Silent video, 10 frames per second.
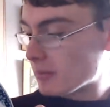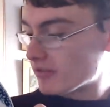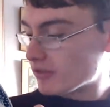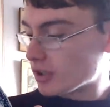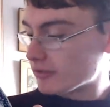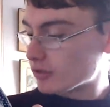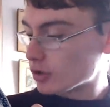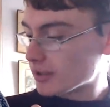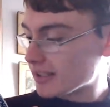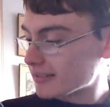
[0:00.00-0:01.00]
maybe 30,
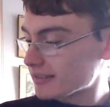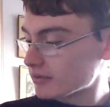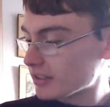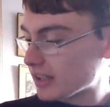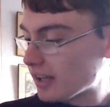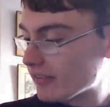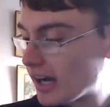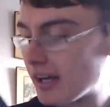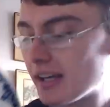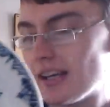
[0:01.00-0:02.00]
40 years, something like
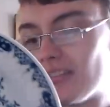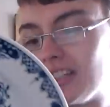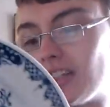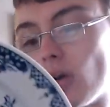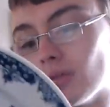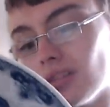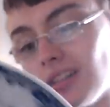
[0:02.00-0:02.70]
that. They don't